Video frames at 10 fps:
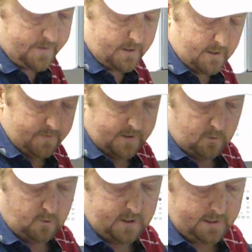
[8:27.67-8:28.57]
I think
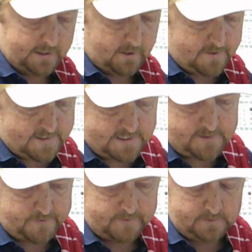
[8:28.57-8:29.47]
we're going to hear a
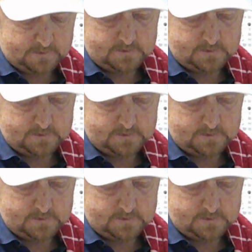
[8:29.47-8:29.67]
sizzle.